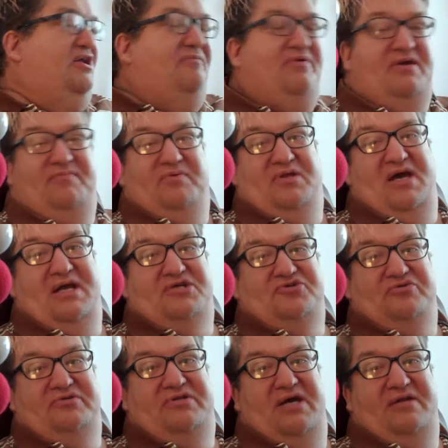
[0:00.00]
of people,
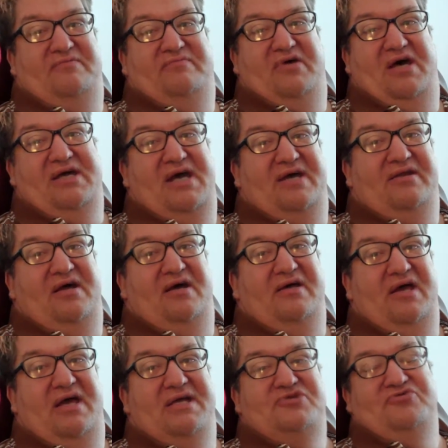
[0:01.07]
actually, Ted. I had
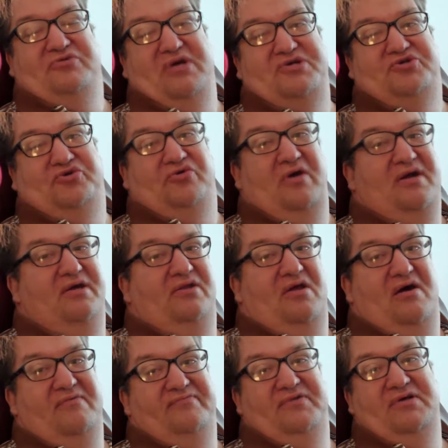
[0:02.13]
Andrew Dice Clay I
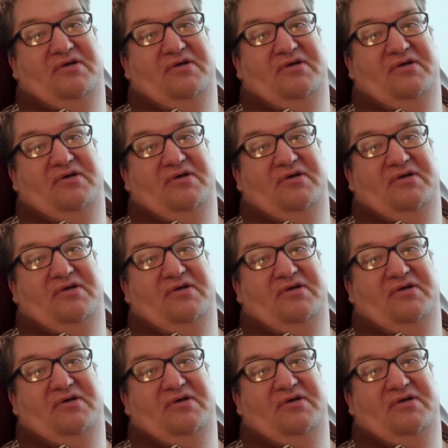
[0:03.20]
loved.